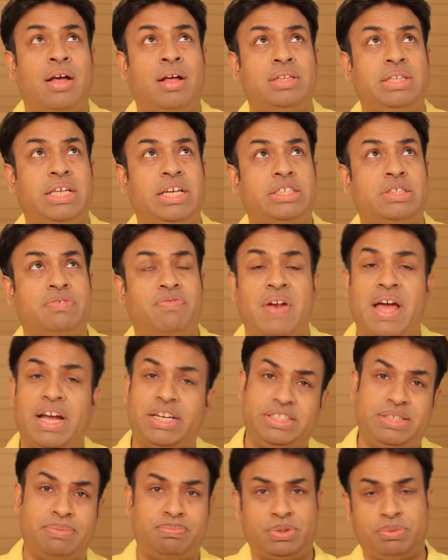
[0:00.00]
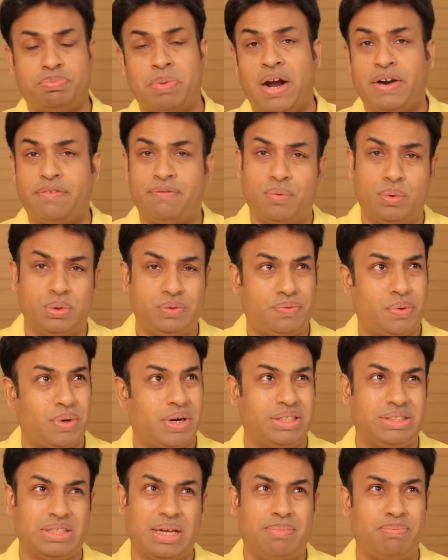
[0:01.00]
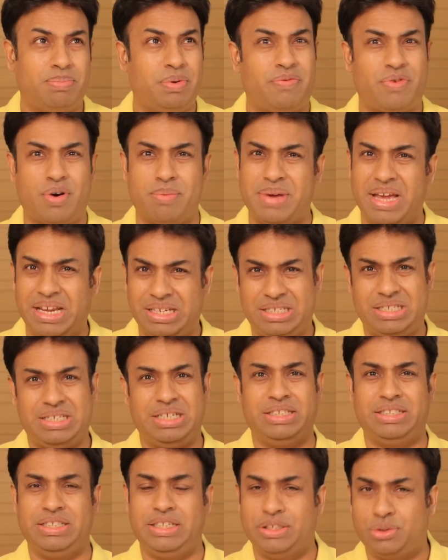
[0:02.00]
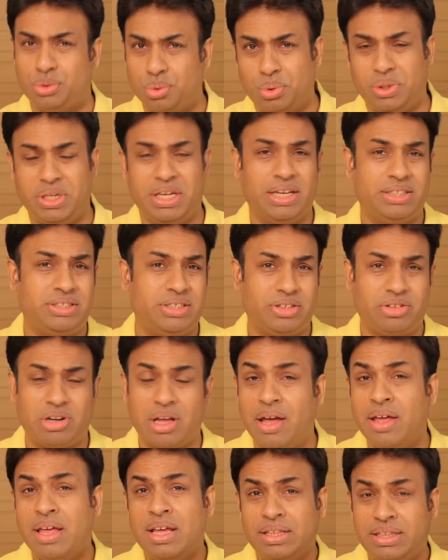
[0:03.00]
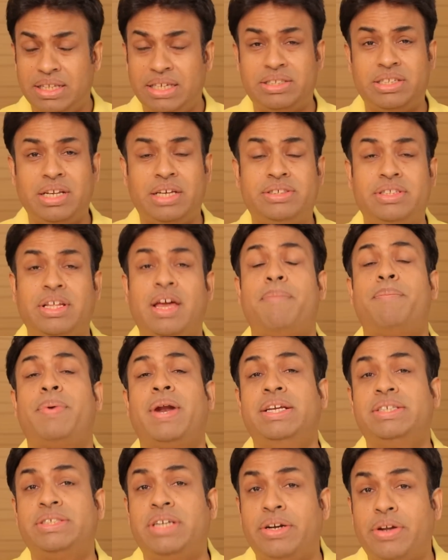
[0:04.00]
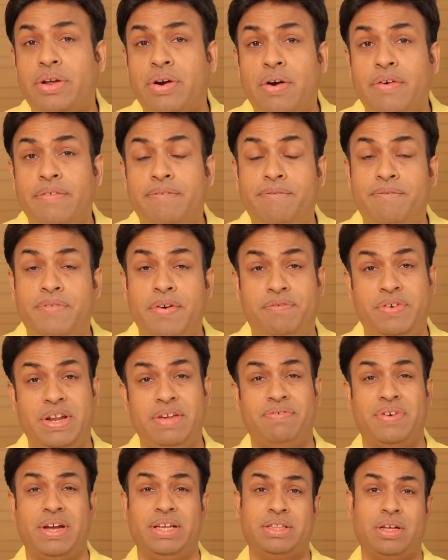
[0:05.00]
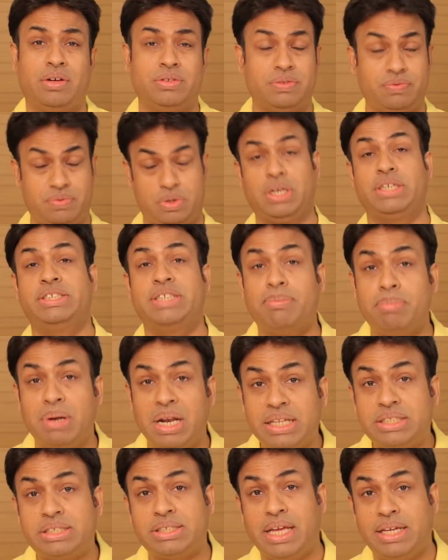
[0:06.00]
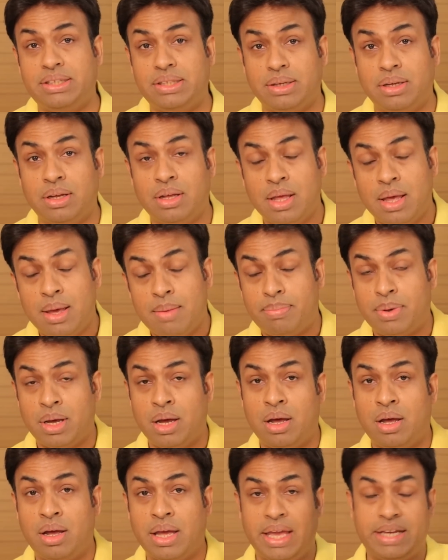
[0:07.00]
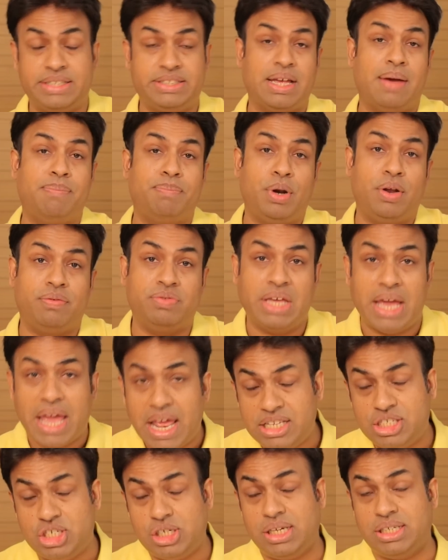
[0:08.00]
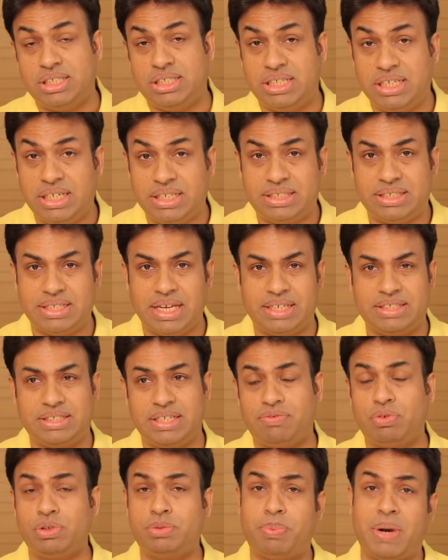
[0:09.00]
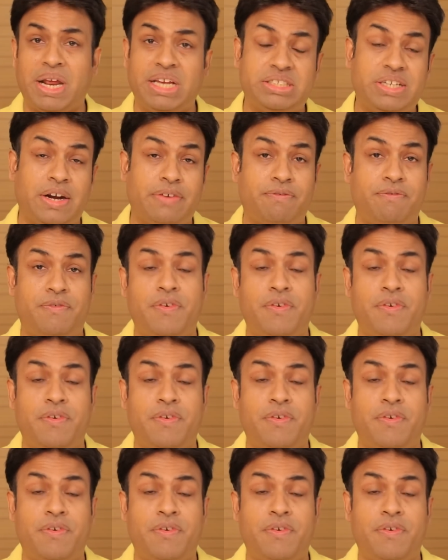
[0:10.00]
these flagship smartphones, for example, from HTC, Sony, etc. These days, they are priced at around 55,000. For example, let's take the example of the LG G6. It was priced at